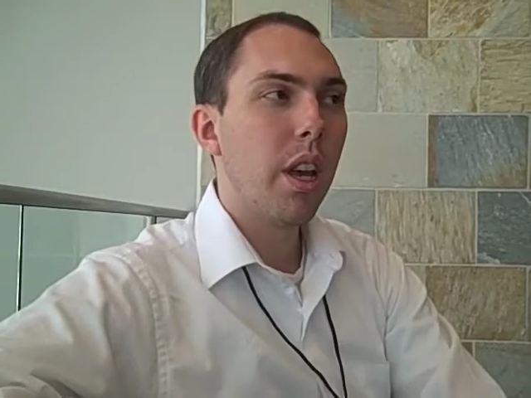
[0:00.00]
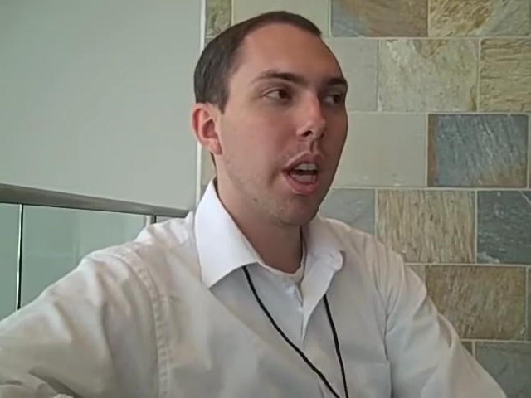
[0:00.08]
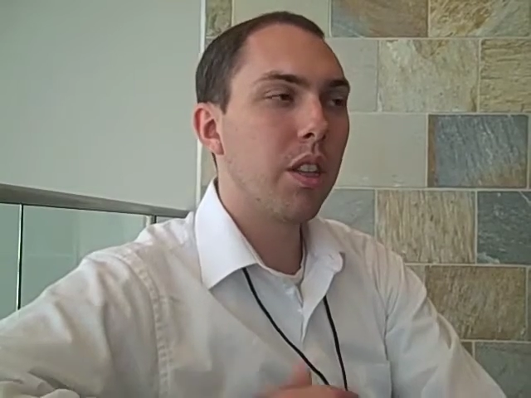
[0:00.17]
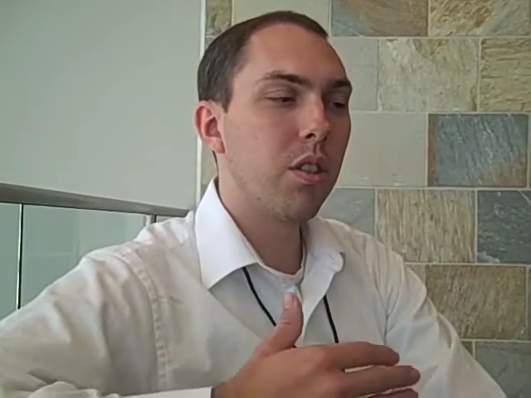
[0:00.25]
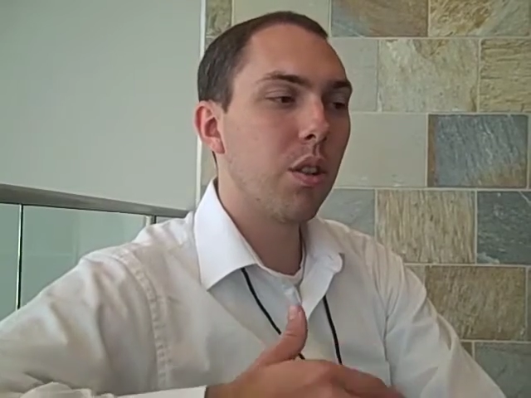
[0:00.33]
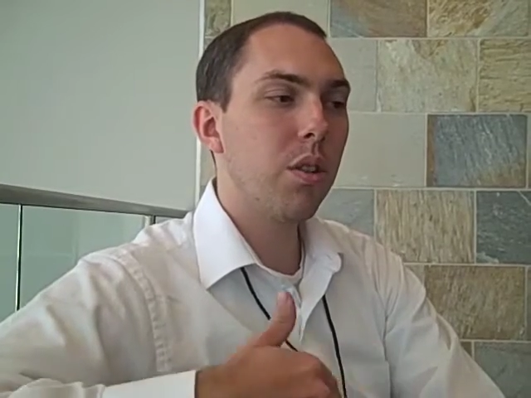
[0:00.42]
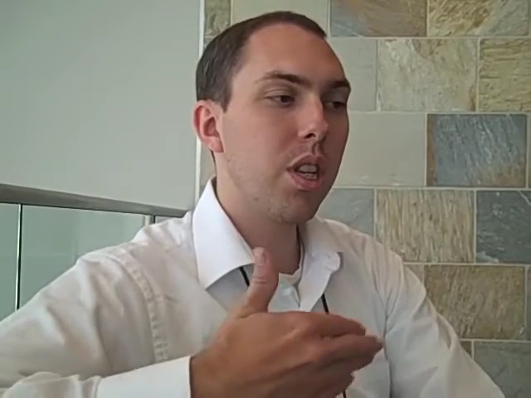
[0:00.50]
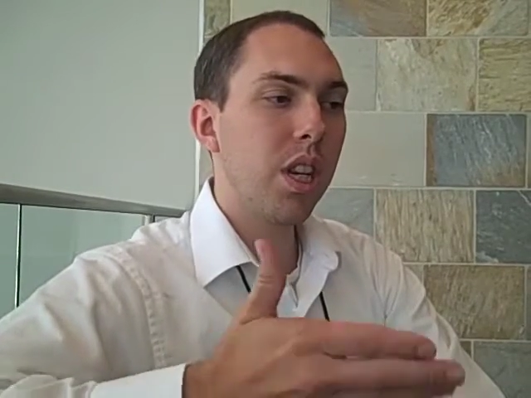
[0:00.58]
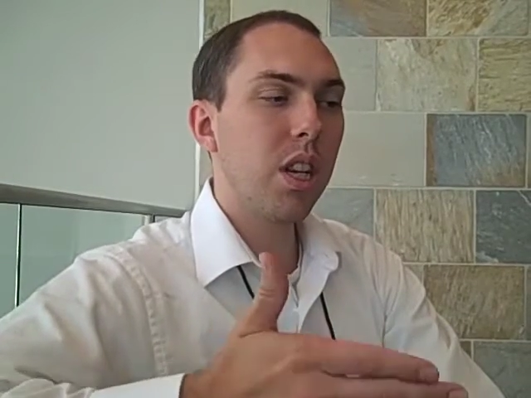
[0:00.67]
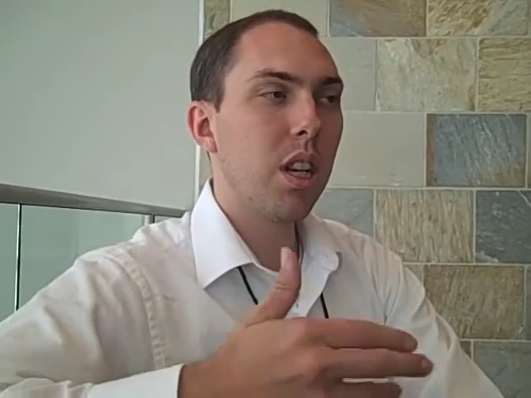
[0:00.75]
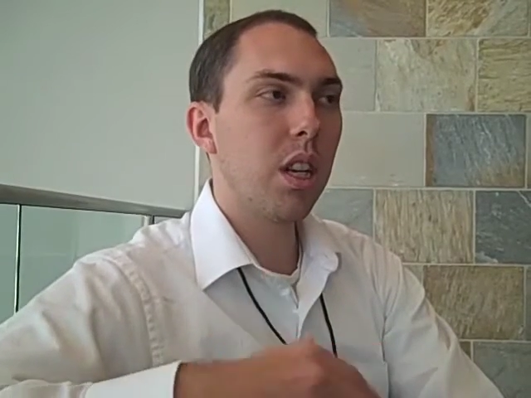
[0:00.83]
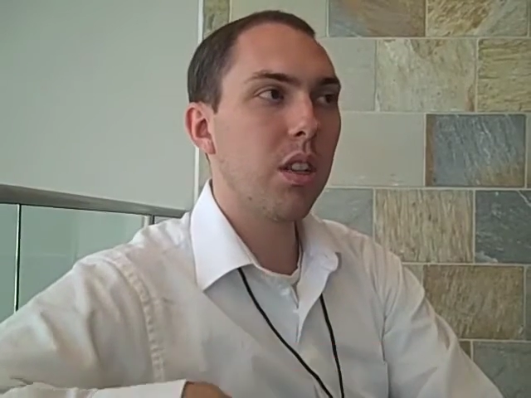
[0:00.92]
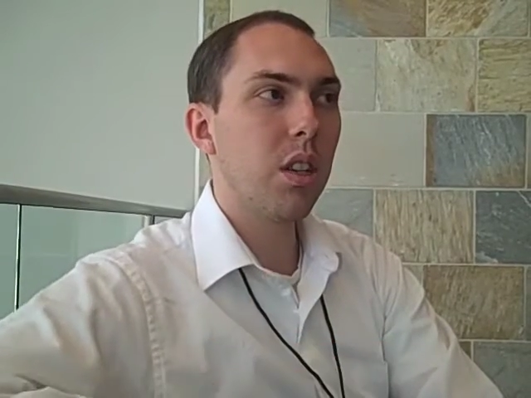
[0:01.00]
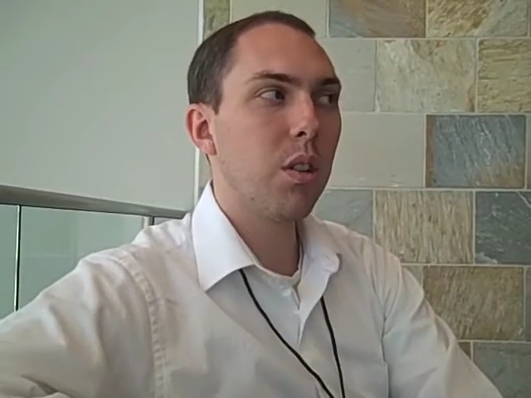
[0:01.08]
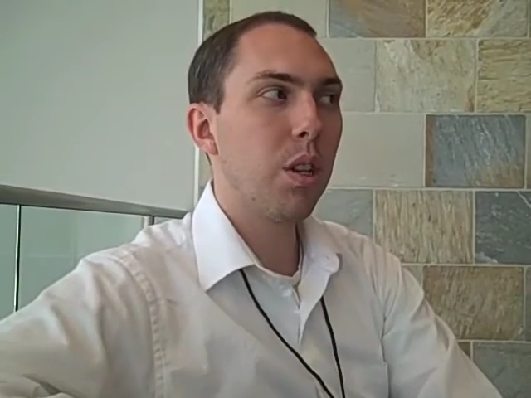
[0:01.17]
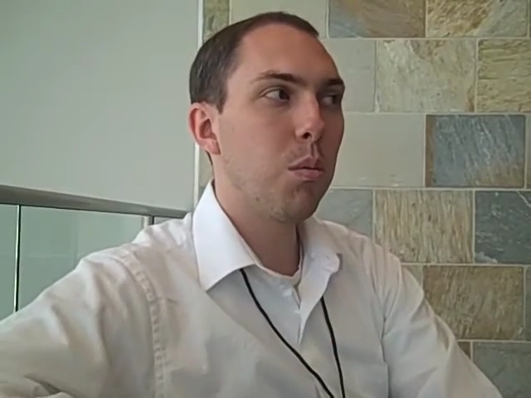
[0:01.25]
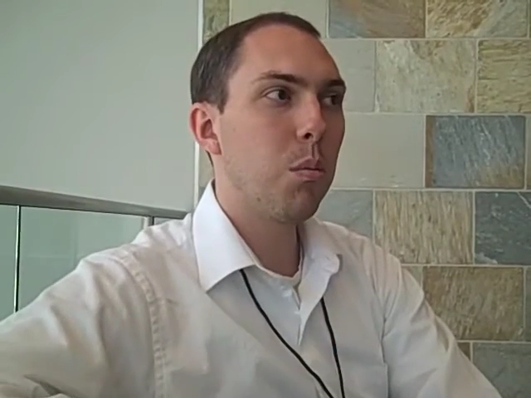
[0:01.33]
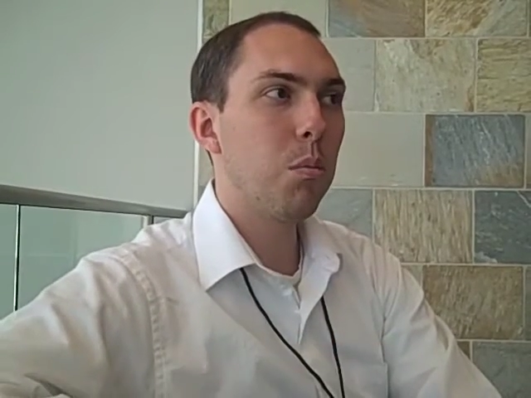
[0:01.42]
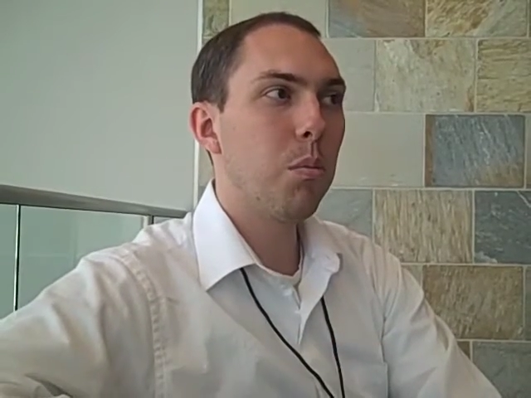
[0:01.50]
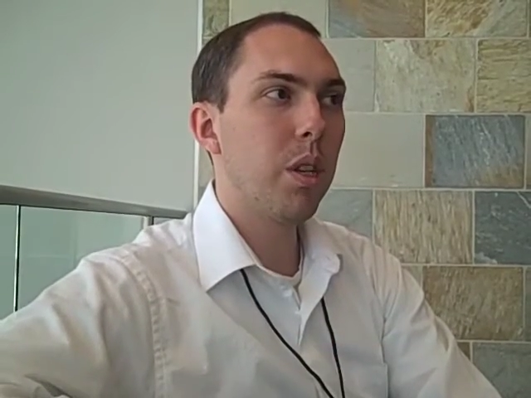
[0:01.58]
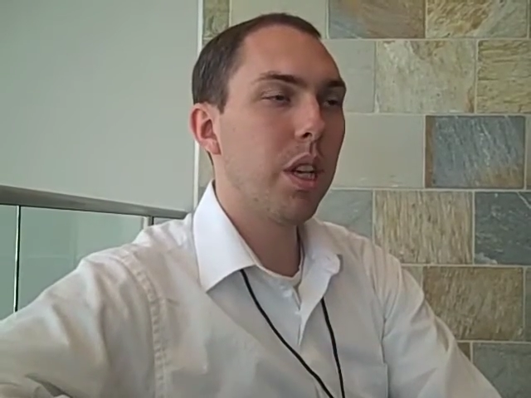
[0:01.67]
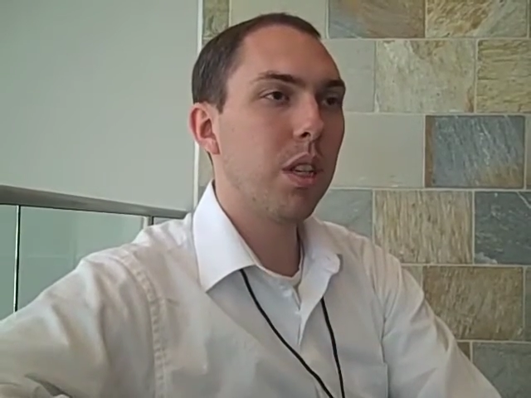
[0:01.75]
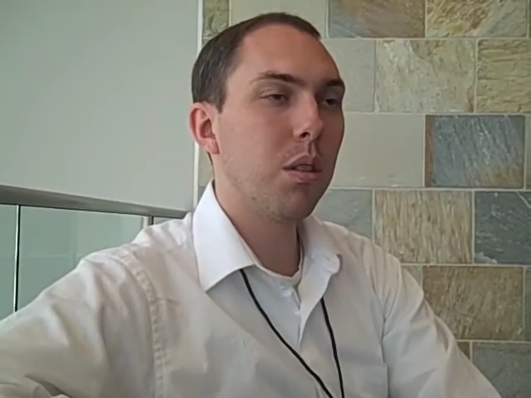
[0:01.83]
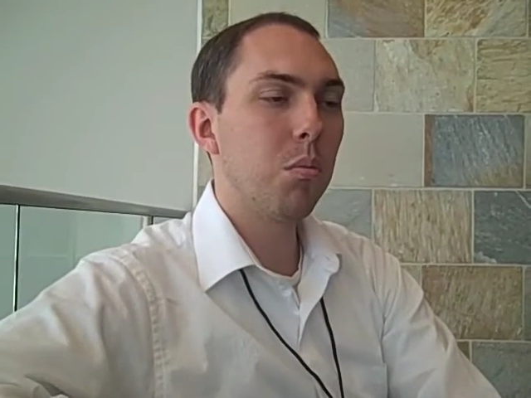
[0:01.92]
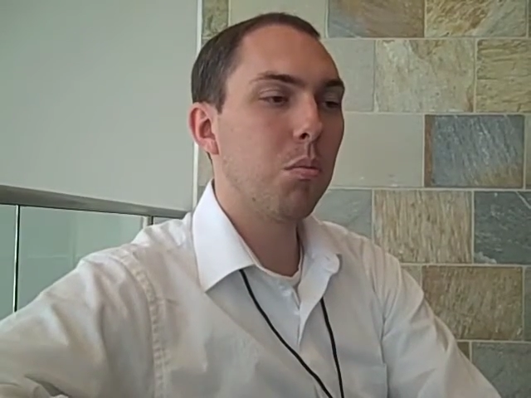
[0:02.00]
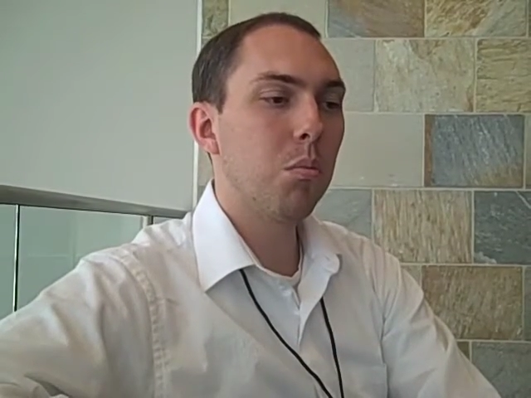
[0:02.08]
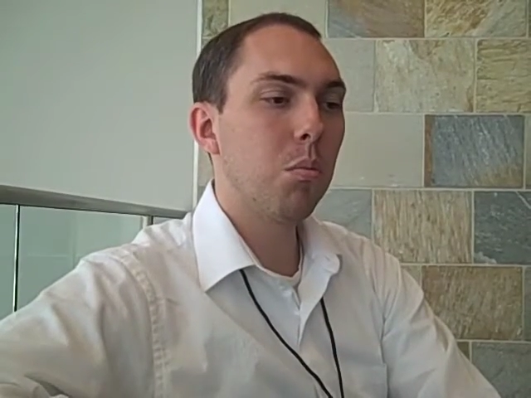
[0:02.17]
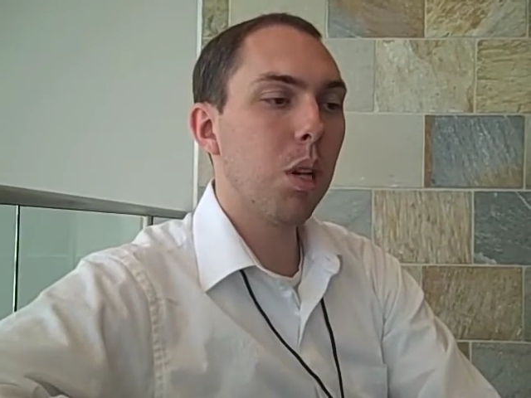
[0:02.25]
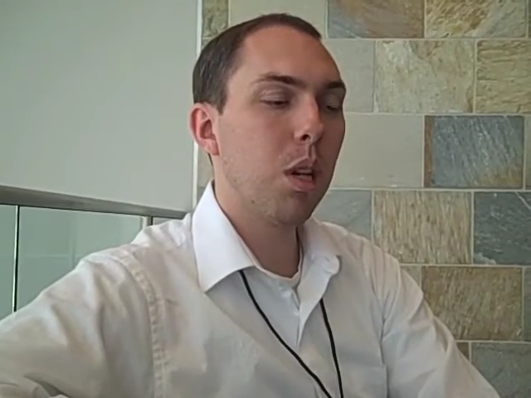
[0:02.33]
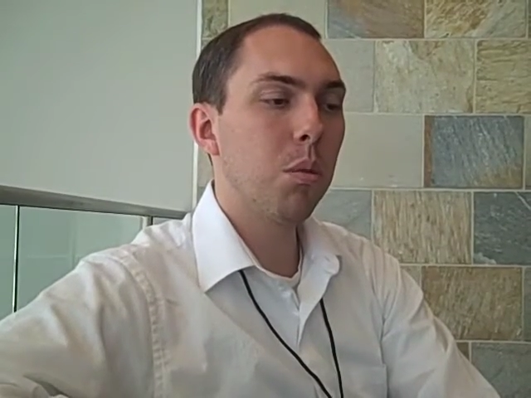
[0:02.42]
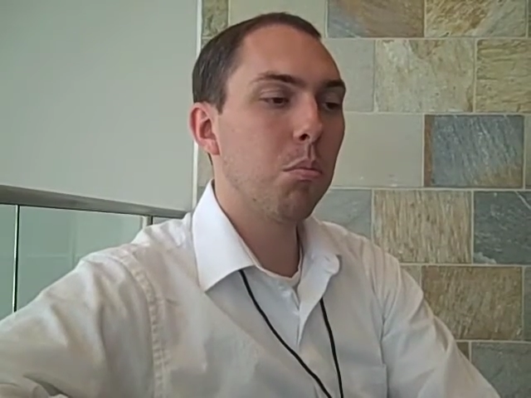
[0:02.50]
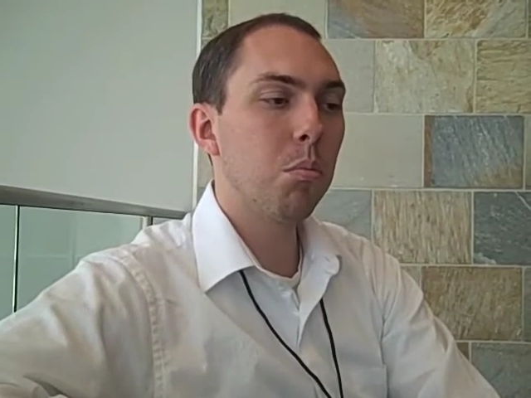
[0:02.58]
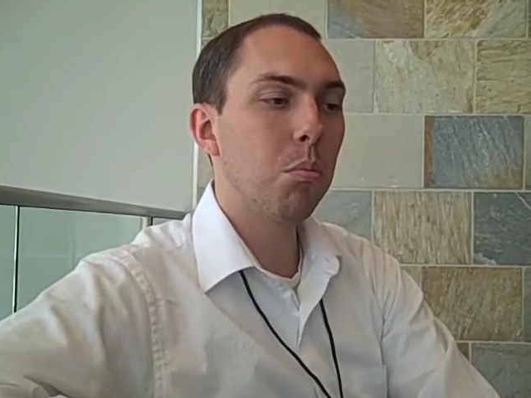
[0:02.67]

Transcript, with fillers: And so they, uh, you know, they, they um,